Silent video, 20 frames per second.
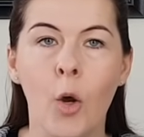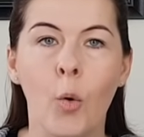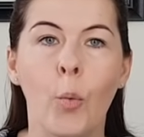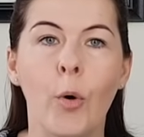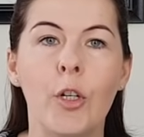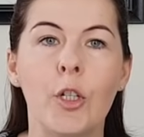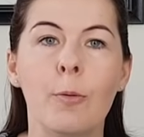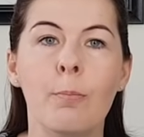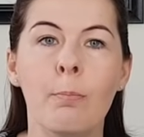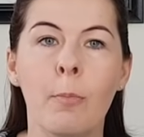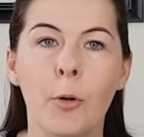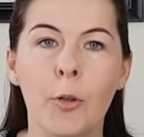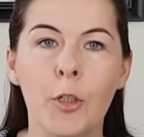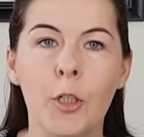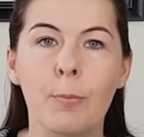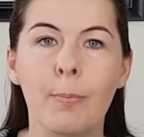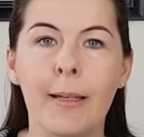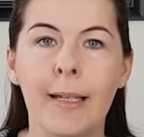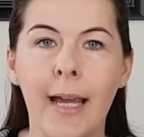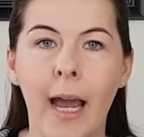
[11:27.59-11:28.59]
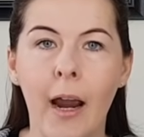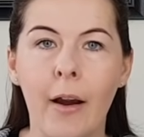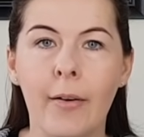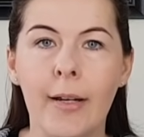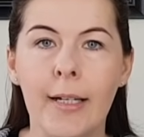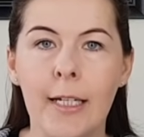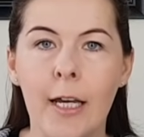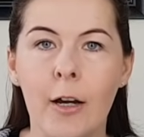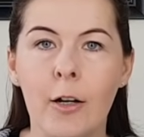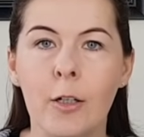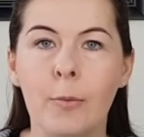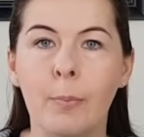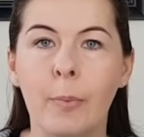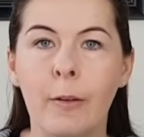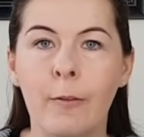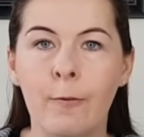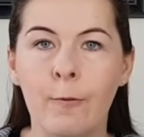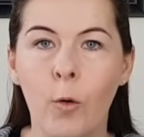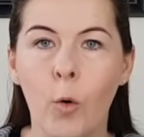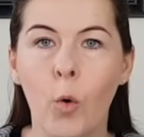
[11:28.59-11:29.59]
which must be carried out
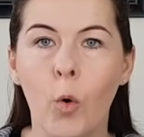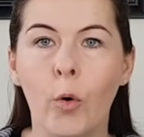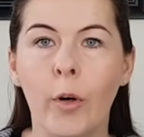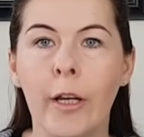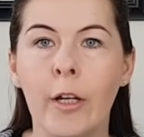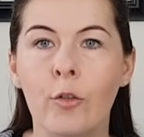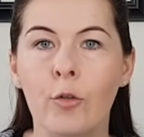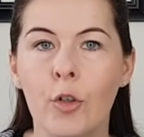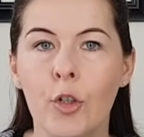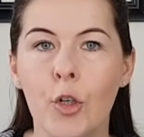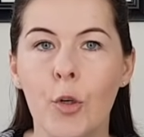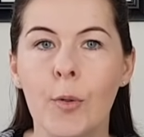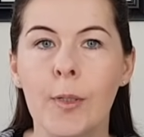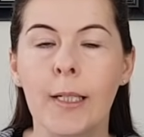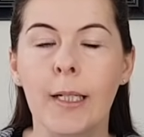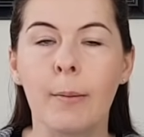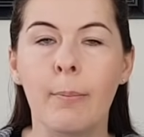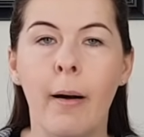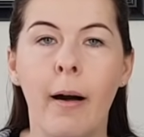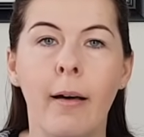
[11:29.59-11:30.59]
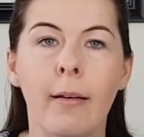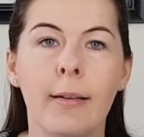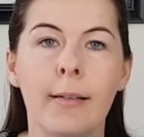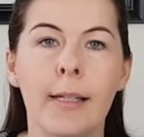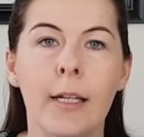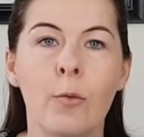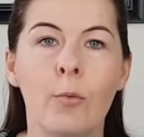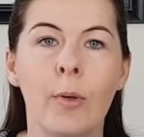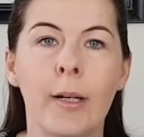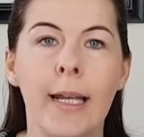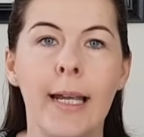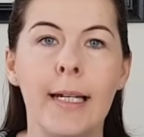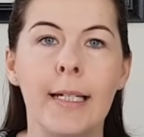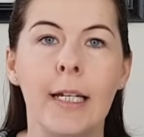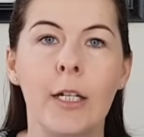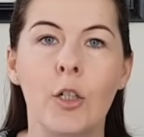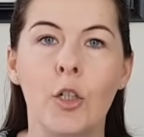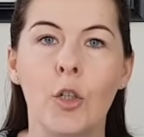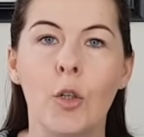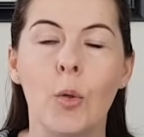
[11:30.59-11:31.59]
before introducing a policy
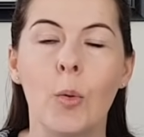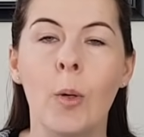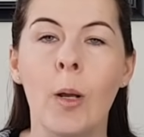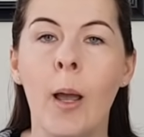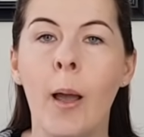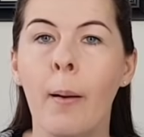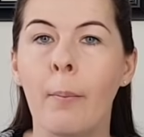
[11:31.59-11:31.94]
relating to